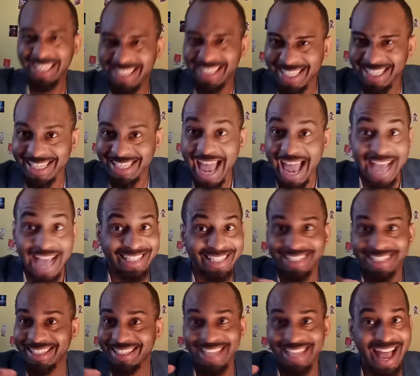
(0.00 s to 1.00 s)
stacks
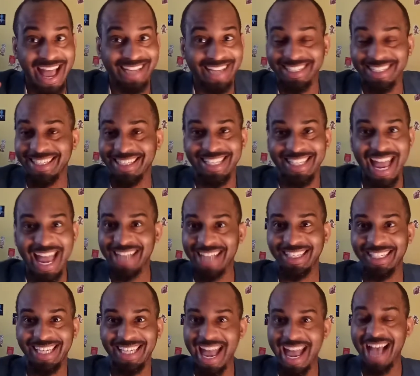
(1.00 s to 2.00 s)
and stacks and stacks
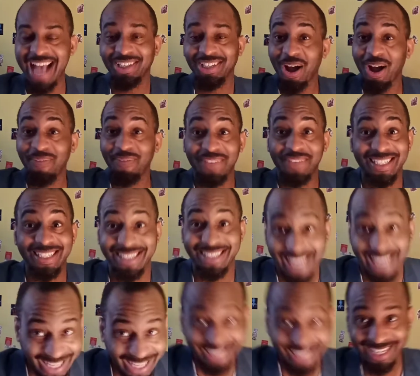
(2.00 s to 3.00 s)
of cash off this
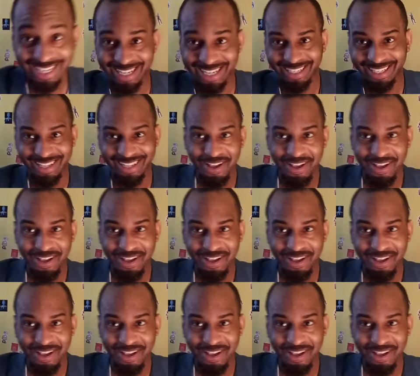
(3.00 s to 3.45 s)
Zilliqa.